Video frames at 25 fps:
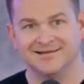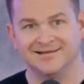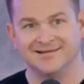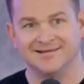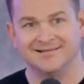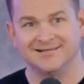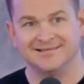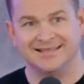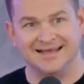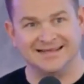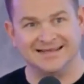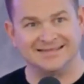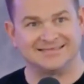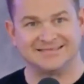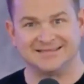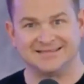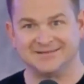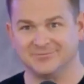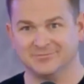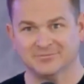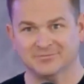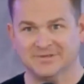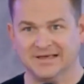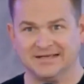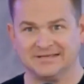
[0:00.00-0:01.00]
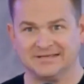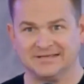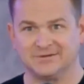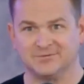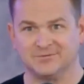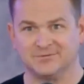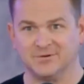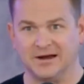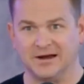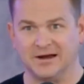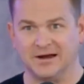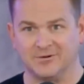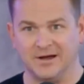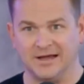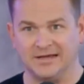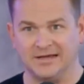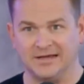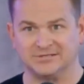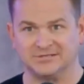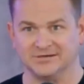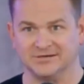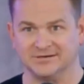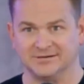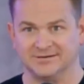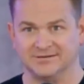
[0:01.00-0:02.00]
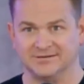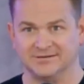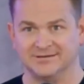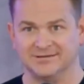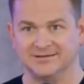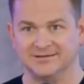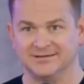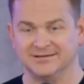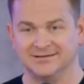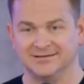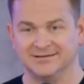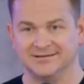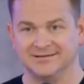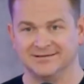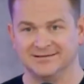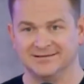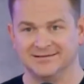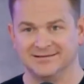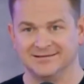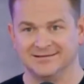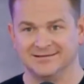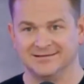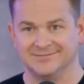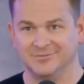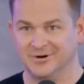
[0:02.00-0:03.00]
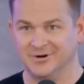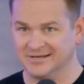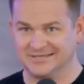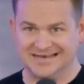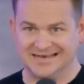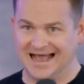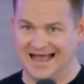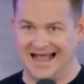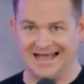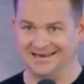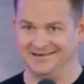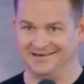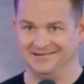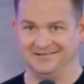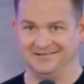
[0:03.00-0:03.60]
That's the right equation. But it's not.